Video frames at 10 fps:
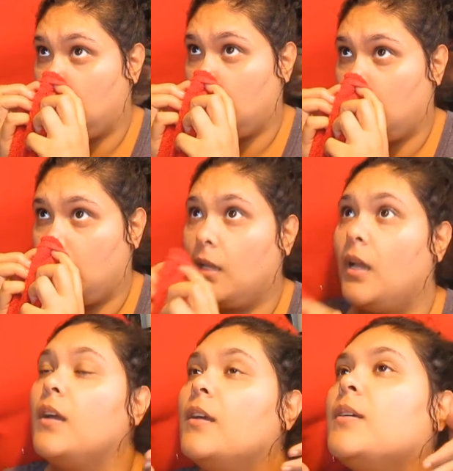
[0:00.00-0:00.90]
Okay,
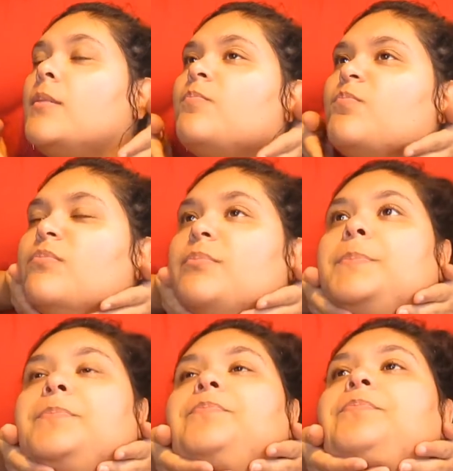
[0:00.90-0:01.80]
let
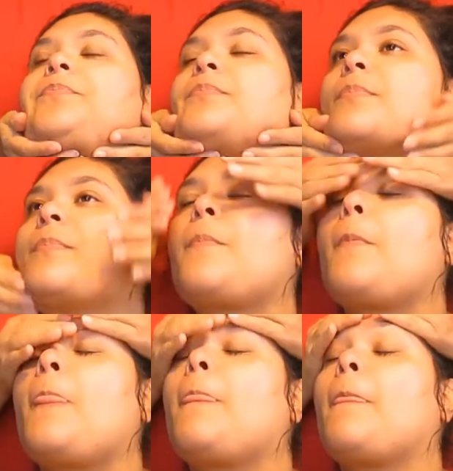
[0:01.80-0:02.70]
me right
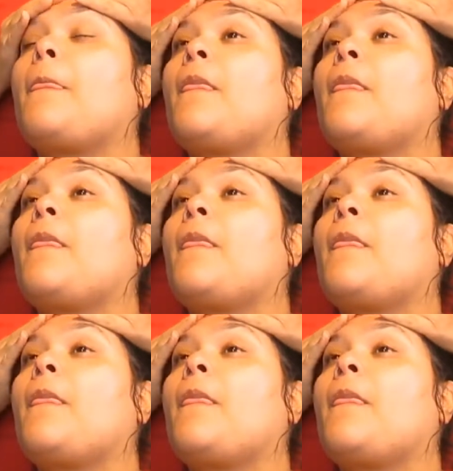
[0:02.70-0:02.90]
now